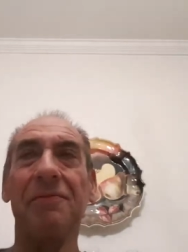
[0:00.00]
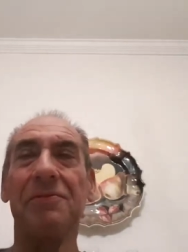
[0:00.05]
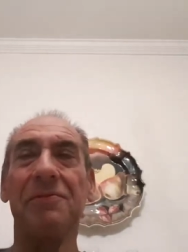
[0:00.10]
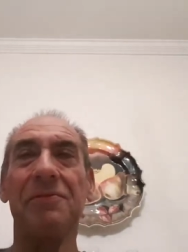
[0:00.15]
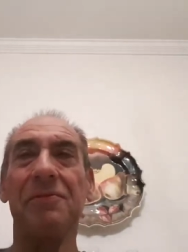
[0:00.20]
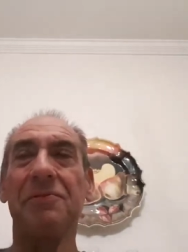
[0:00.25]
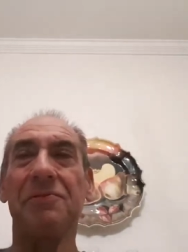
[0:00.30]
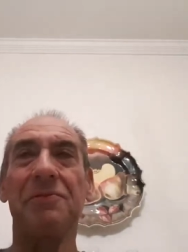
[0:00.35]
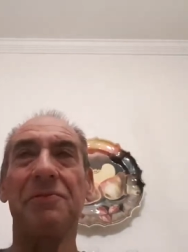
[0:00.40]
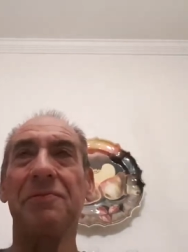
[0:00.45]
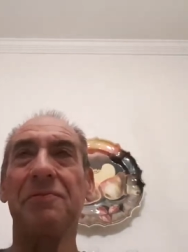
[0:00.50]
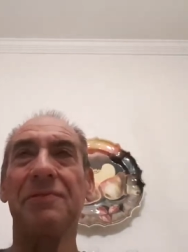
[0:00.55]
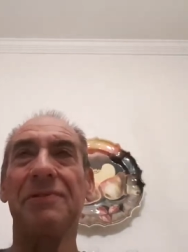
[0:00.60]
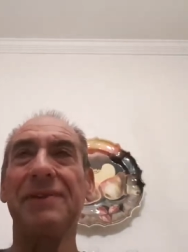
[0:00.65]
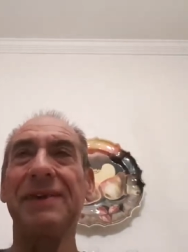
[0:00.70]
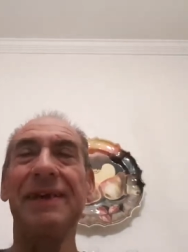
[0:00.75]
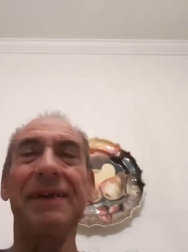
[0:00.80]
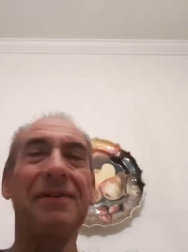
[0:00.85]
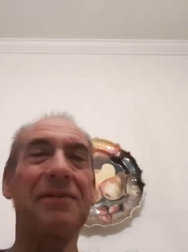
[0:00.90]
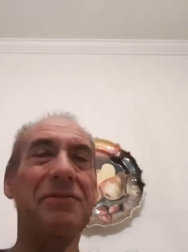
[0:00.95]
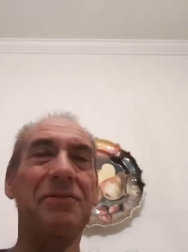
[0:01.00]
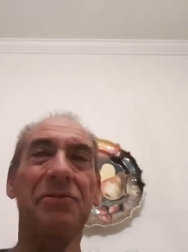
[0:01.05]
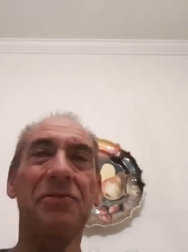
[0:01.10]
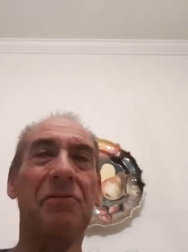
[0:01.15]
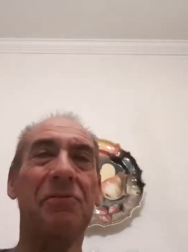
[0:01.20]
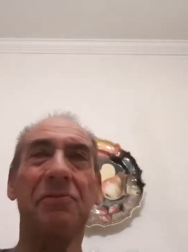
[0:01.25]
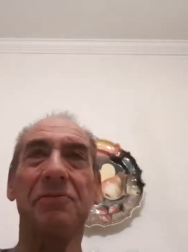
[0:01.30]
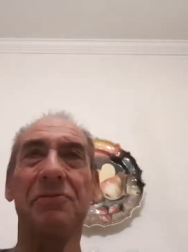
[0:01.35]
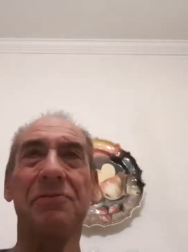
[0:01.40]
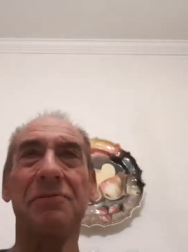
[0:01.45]
to sing in
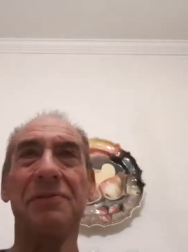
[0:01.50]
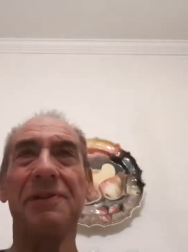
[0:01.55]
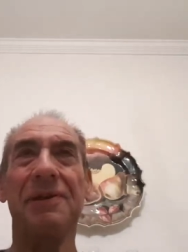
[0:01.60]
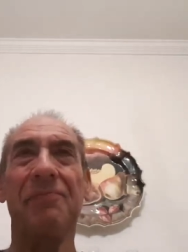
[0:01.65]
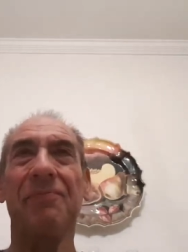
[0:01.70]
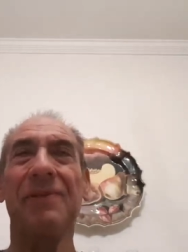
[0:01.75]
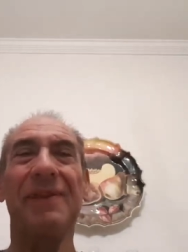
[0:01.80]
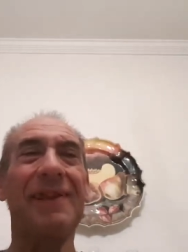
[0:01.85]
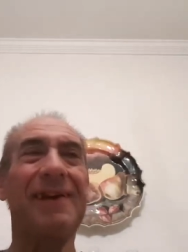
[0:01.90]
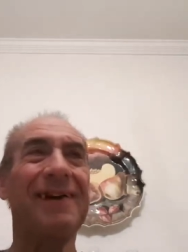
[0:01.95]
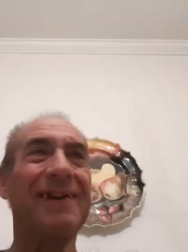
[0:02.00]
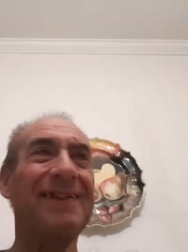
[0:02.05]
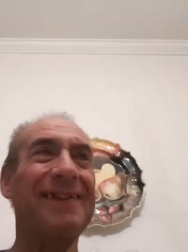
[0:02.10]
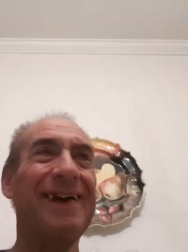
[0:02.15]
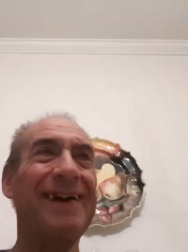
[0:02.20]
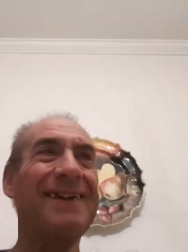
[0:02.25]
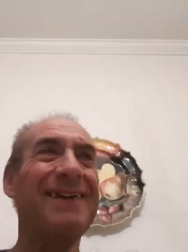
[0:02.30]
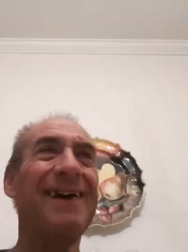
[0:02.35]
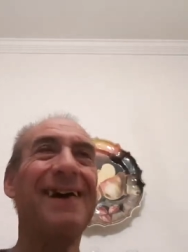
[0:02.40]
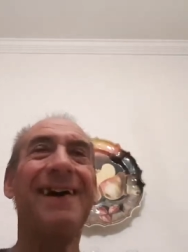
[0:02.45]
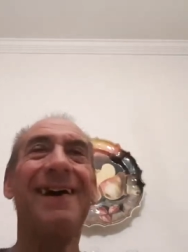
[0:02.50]
songs or something like that.